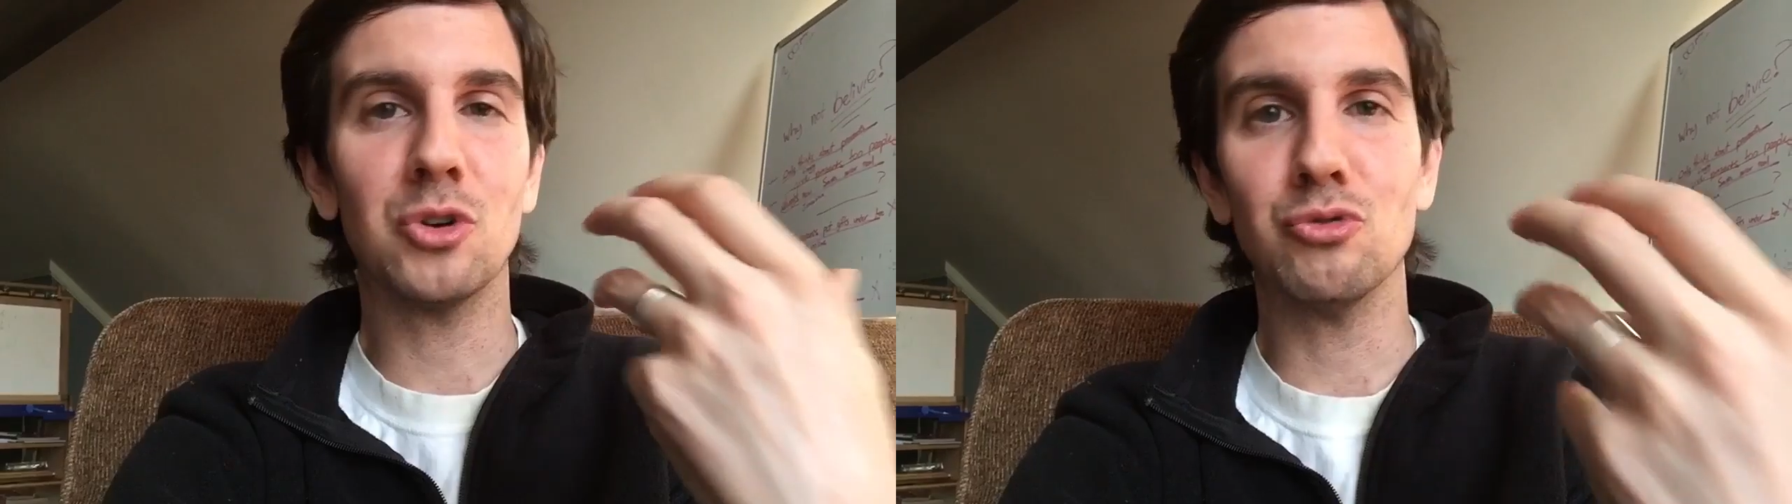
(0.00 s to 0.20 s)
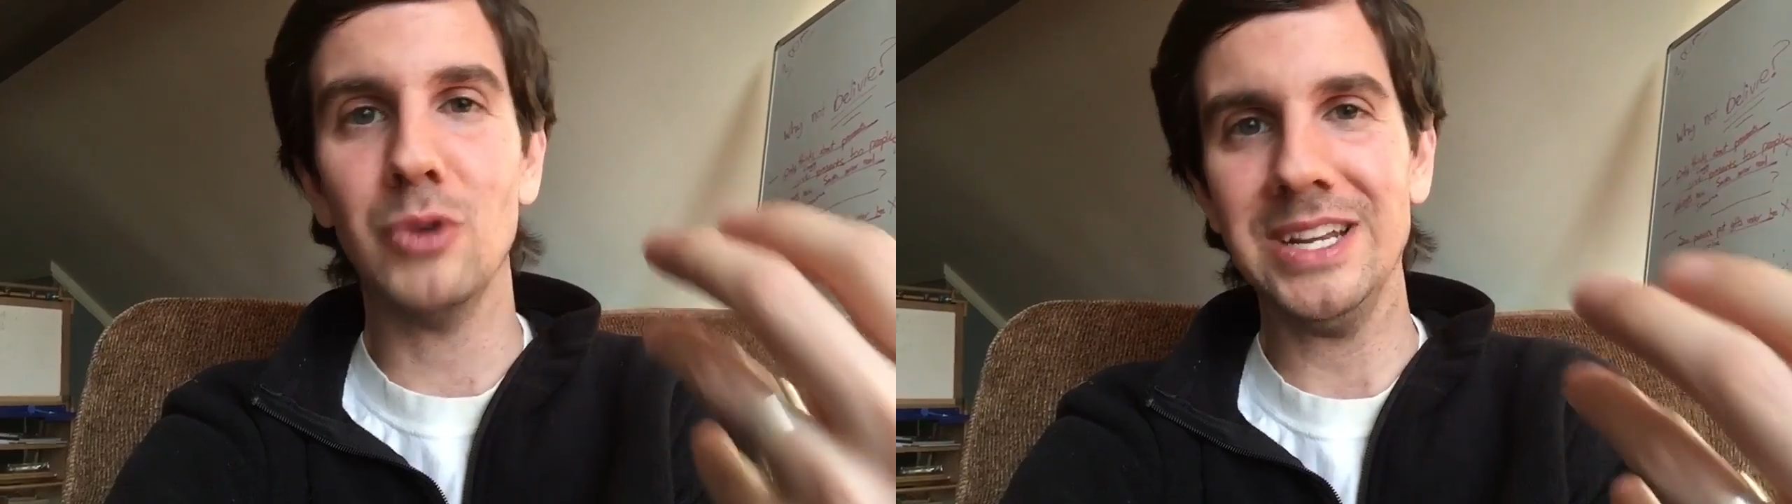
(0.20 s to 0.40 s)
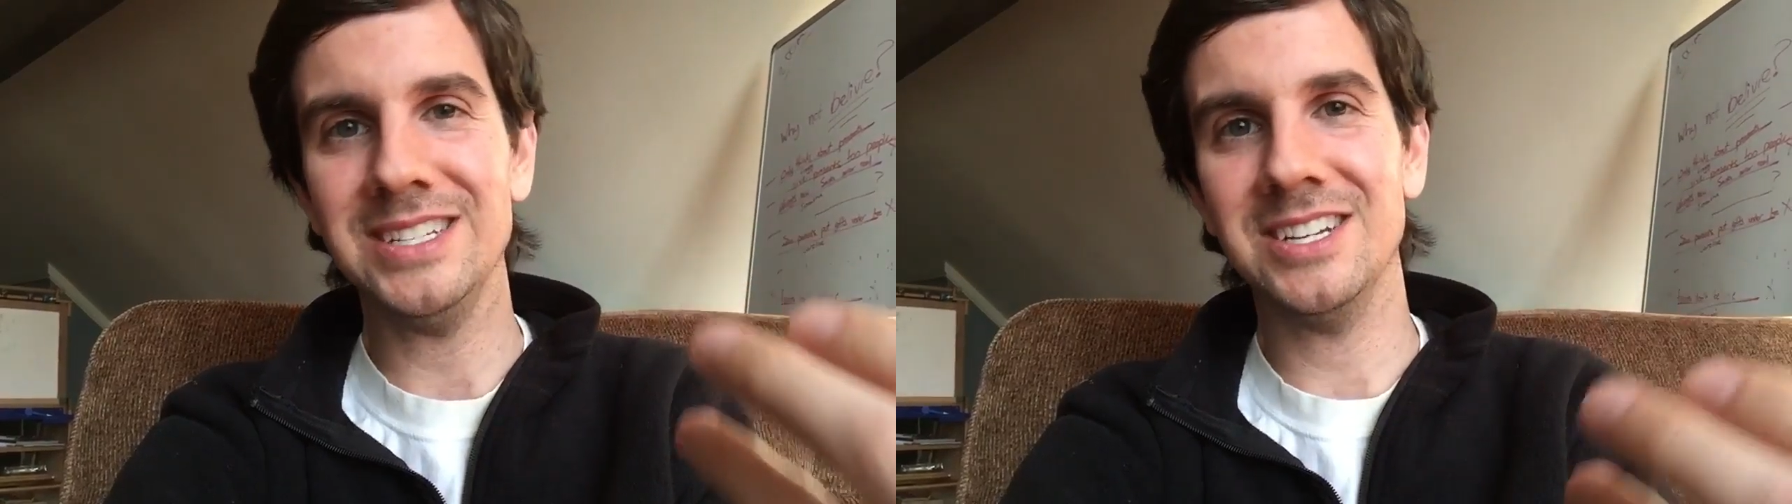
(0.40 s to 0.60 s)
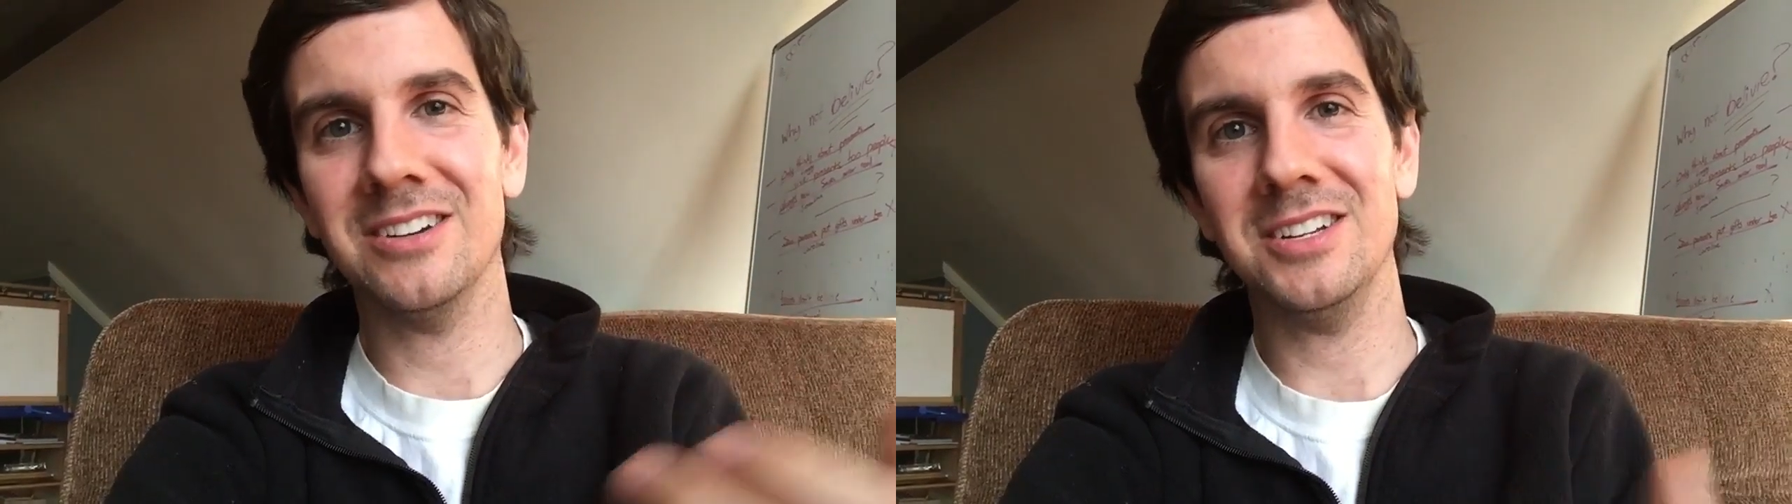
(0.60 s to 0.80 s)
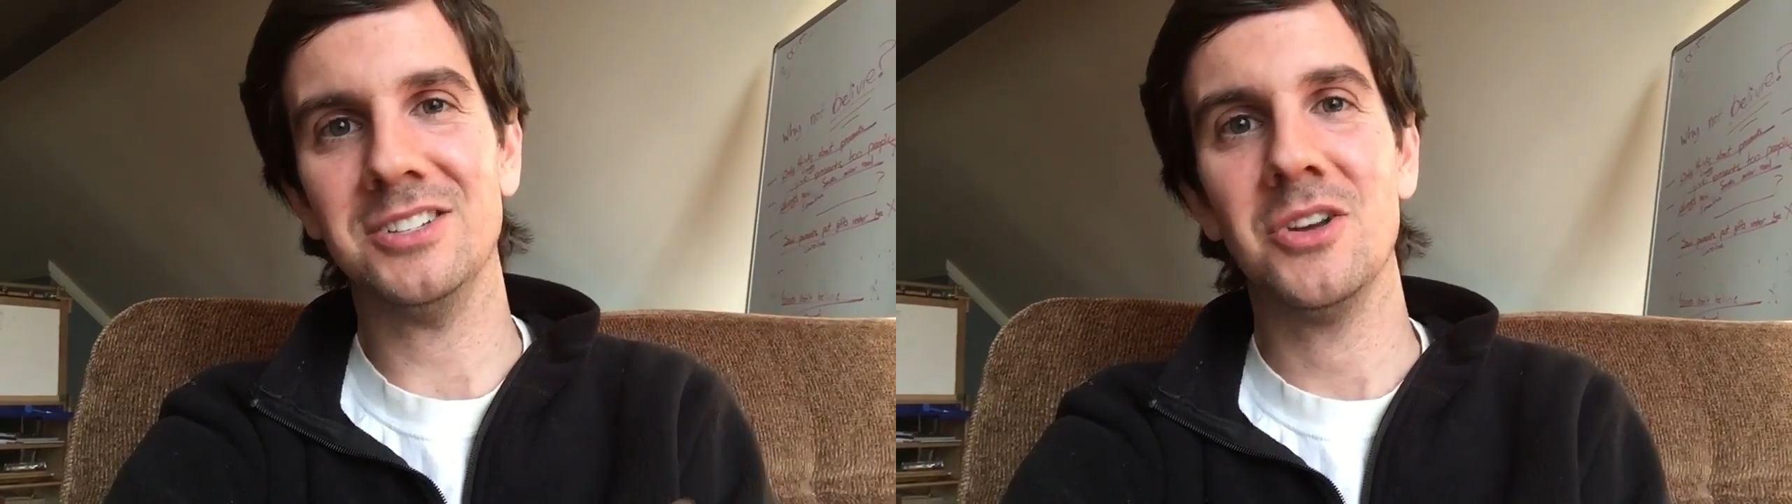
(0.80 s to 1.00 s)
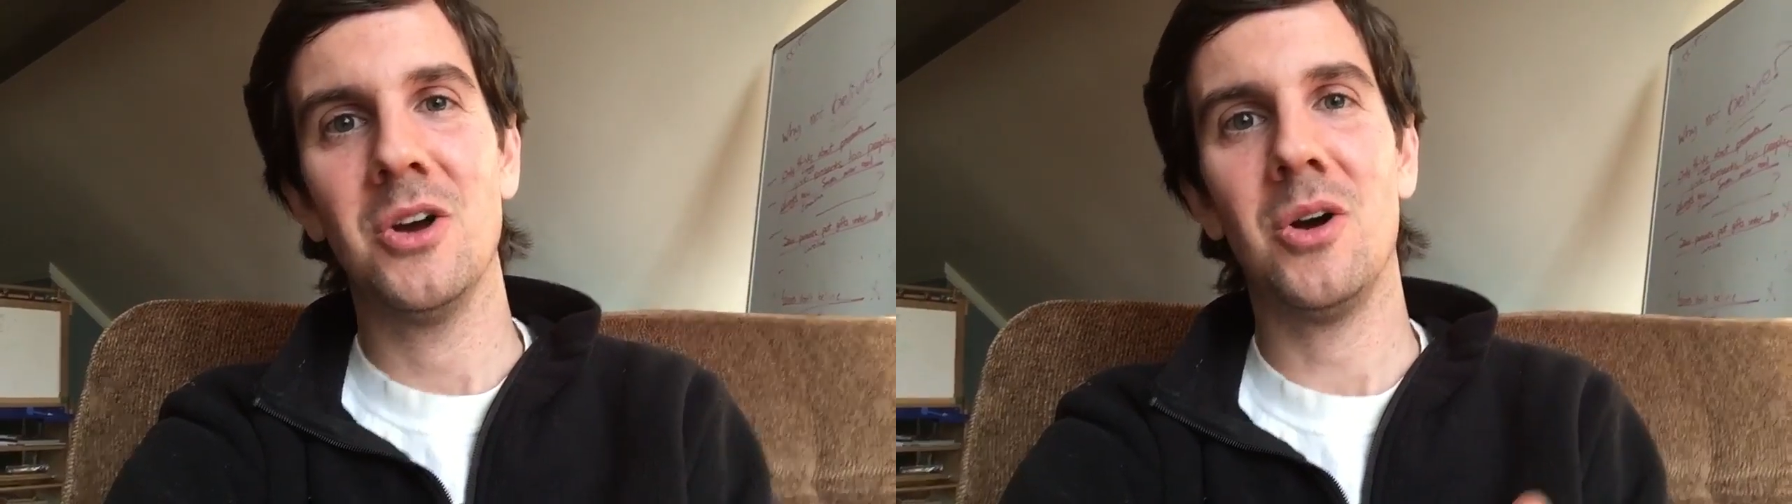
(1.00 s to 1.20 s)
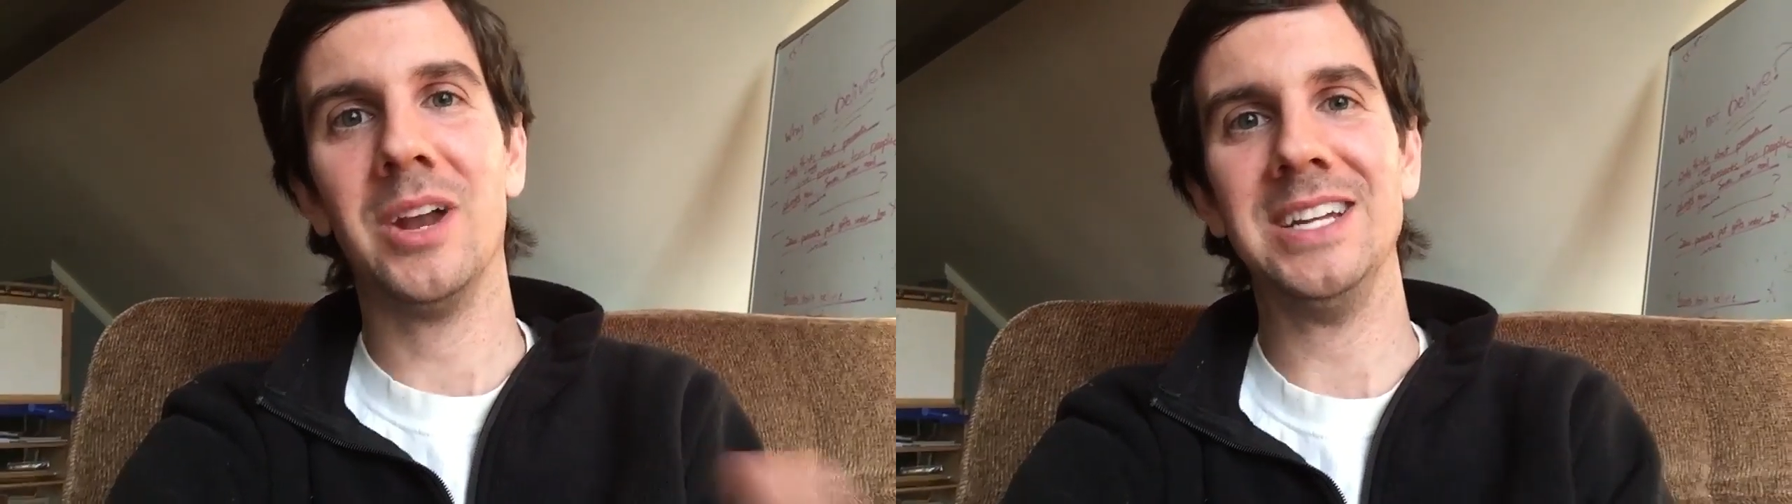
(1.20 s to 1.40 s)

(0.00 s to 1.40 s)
a great series on